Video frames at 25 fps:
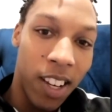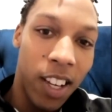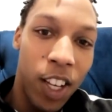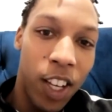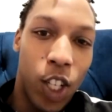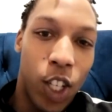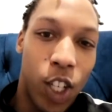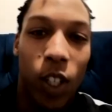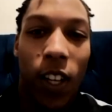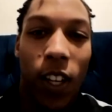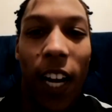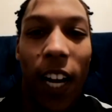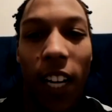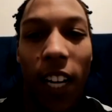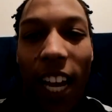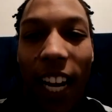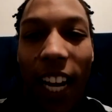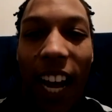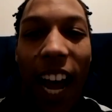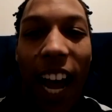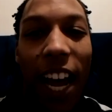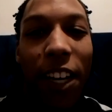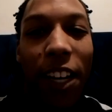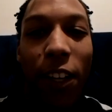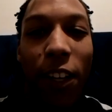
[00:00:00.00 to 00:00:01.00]
So it's kind of
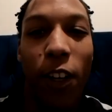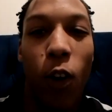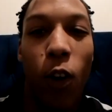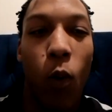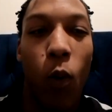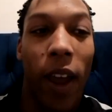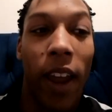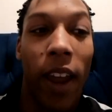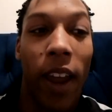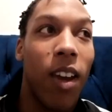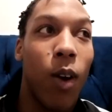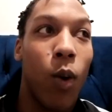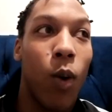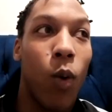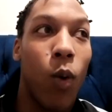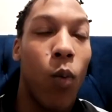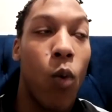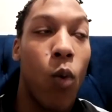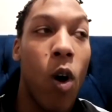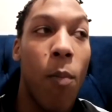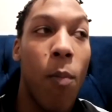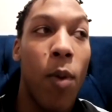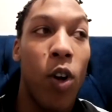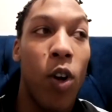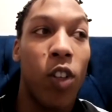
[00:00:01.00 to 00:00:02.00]
like an ideal weight.
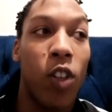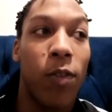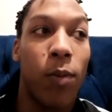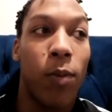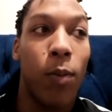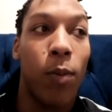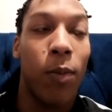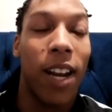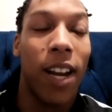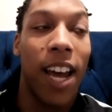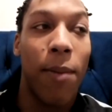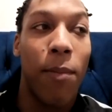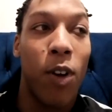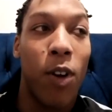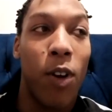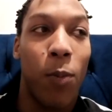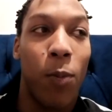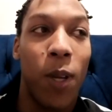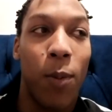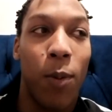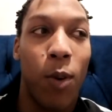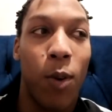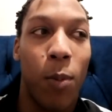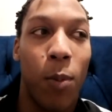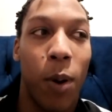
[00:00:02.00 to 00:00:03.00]
What most
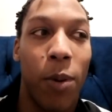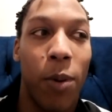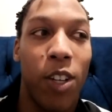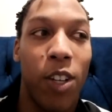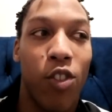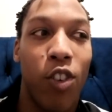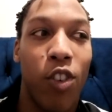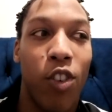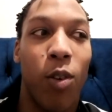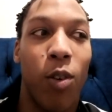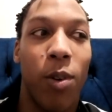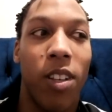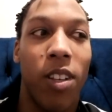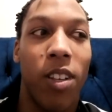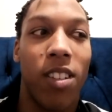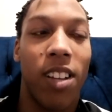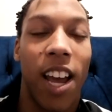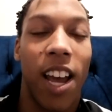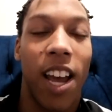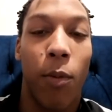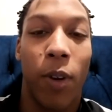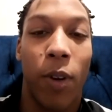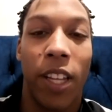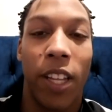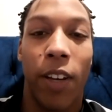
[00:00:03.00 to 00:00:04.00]
people probably struggle with is
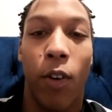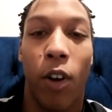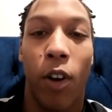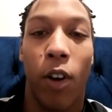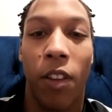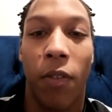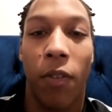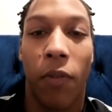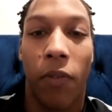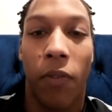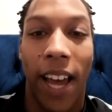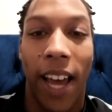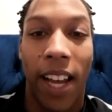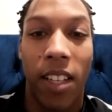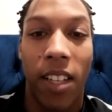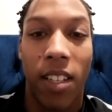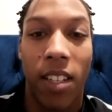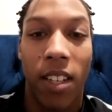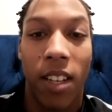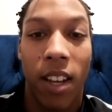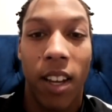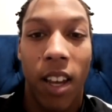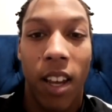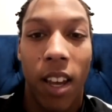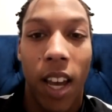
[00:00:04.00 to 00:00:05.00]
like when they're on the
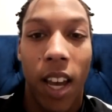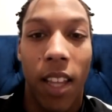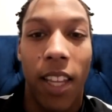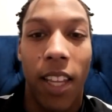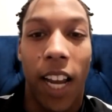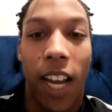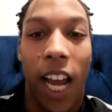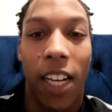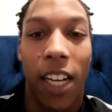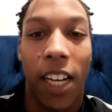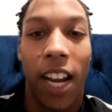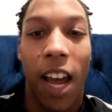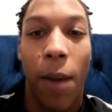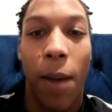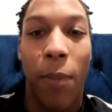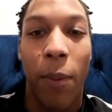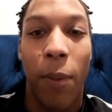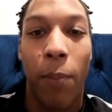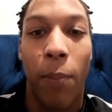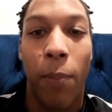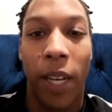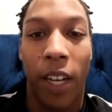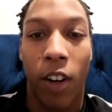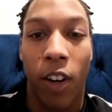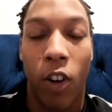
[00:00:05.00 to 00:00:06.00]
flats and they're kind of like a
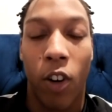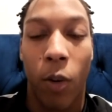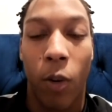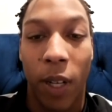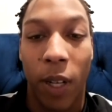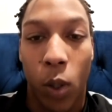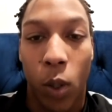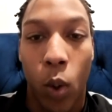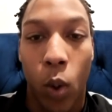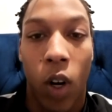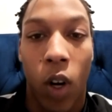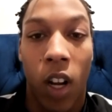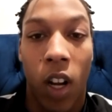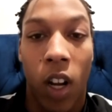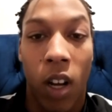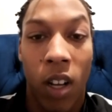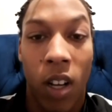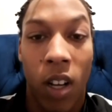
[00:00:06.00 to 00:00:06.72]
bit bigger or a bit taller.